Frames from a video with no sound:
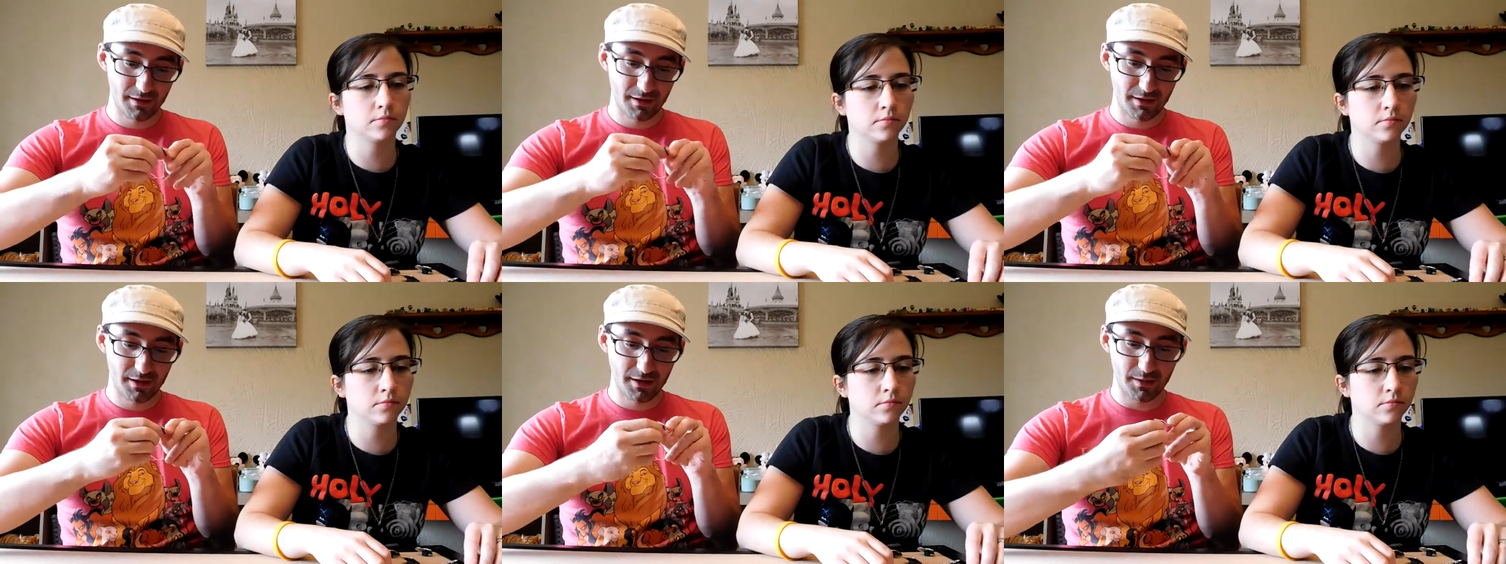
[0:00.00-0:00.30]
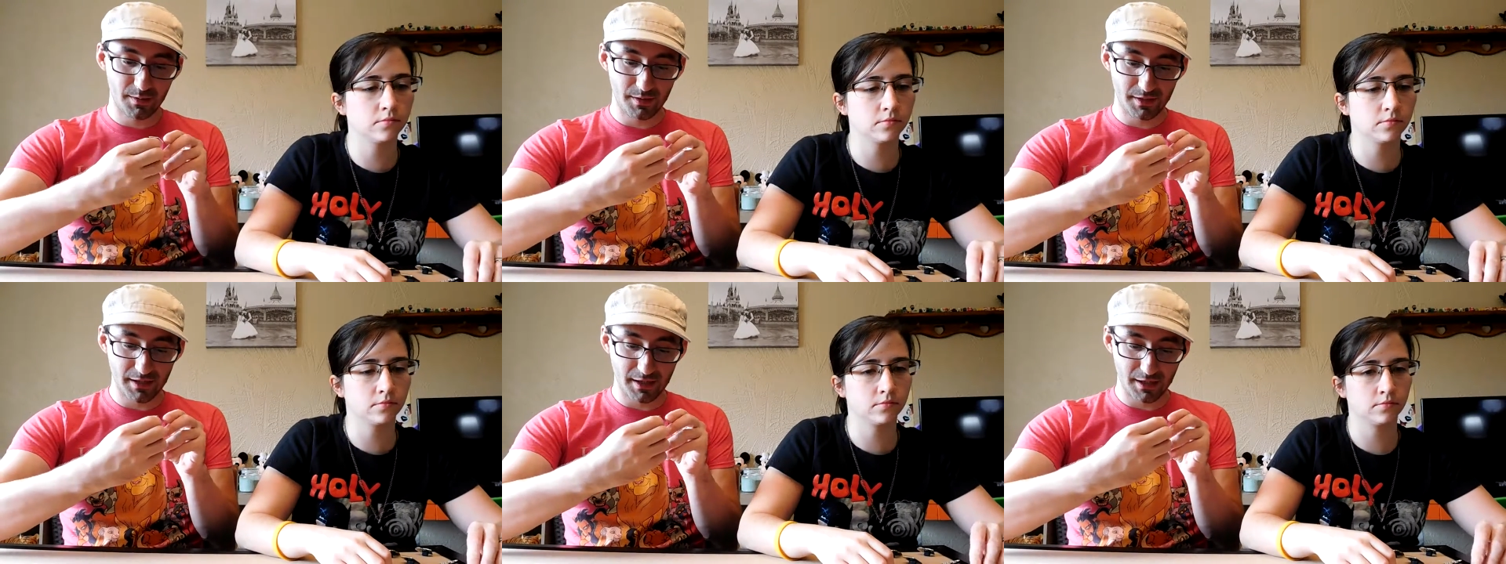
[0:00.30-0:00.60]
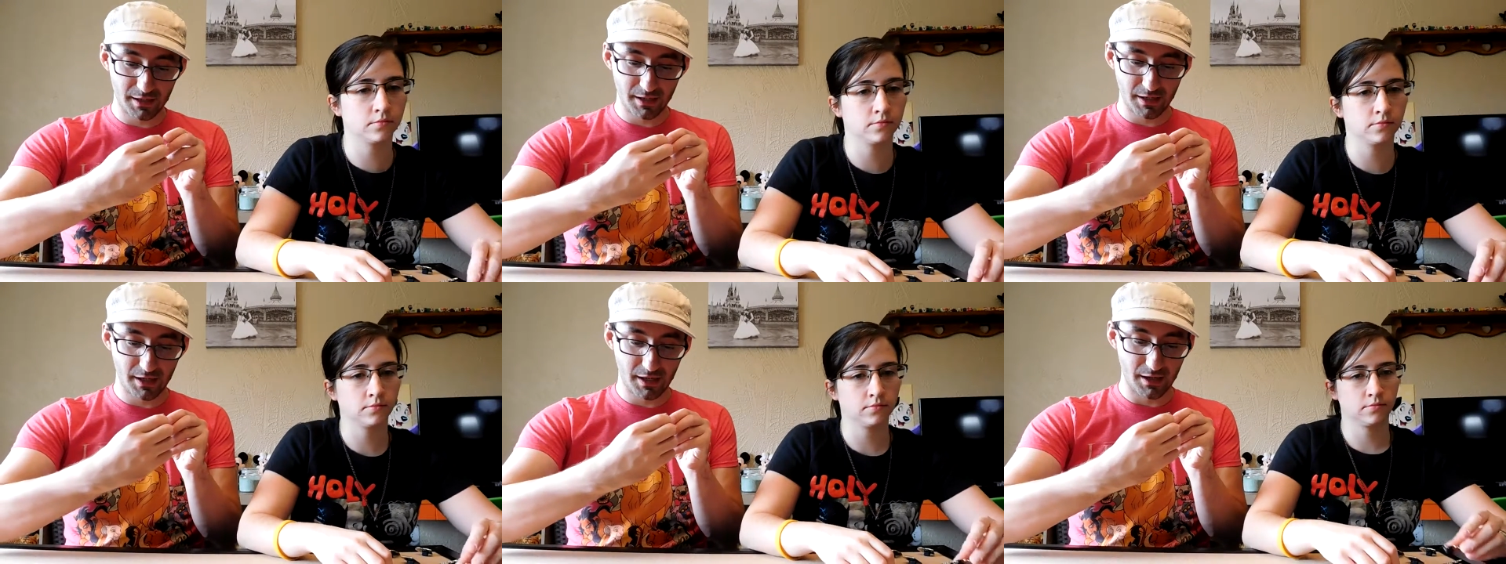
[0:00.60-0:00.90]
Speaker 1: This one's
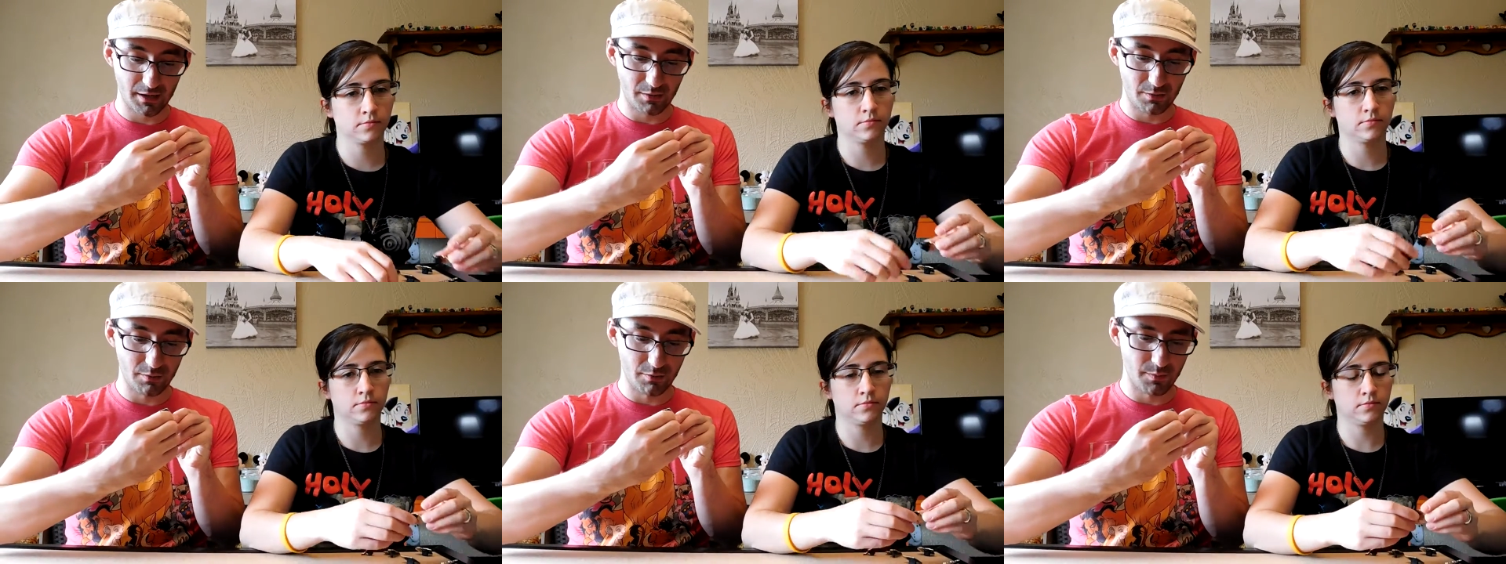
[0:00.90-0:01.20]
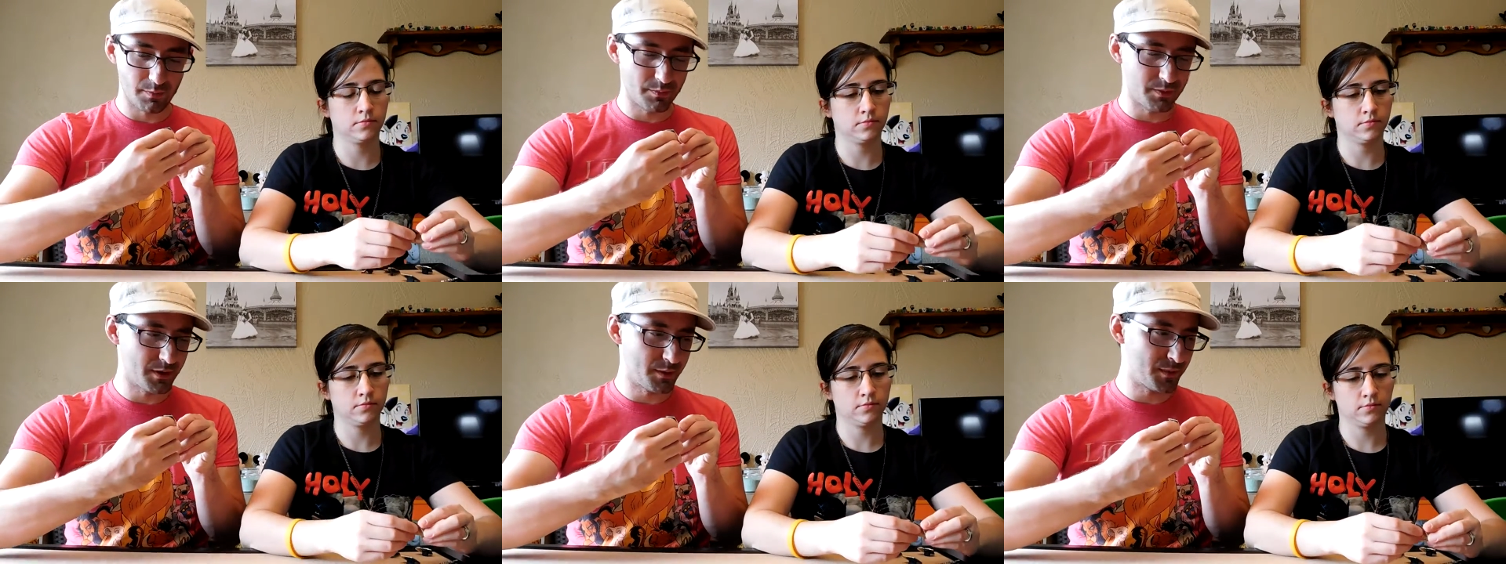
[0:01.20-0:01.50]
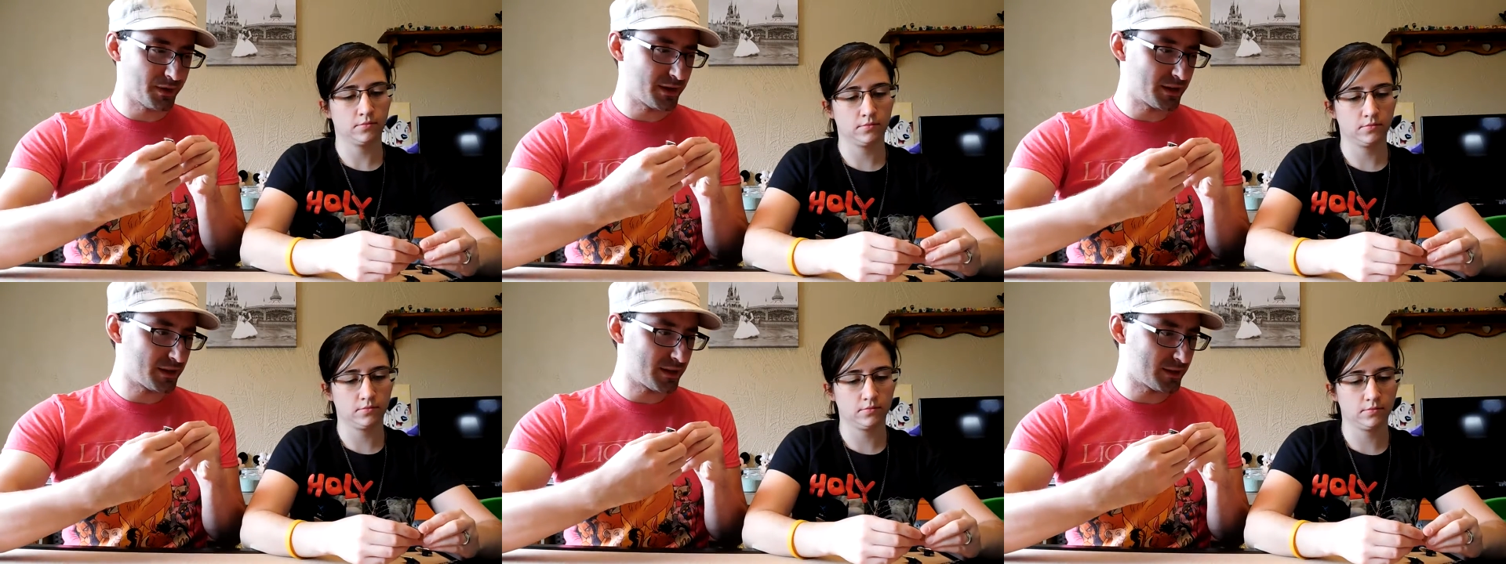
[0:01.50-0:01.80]
actually kind of cool. Did we
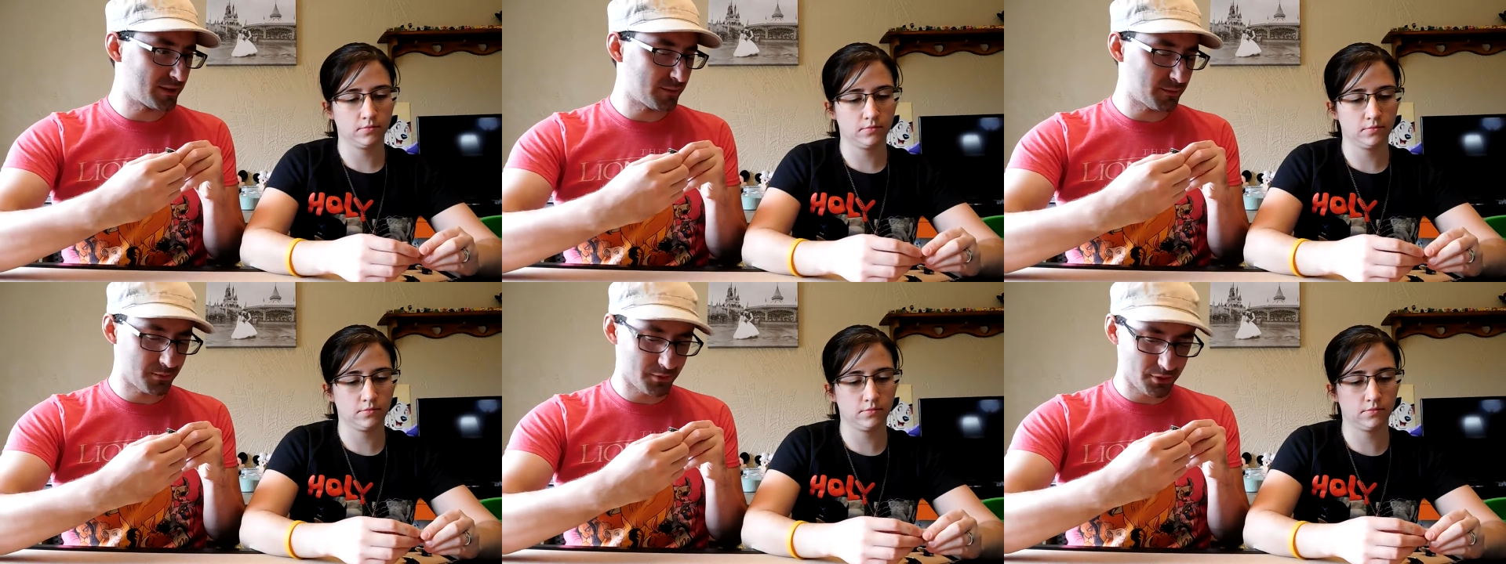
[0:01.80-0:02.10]
get this from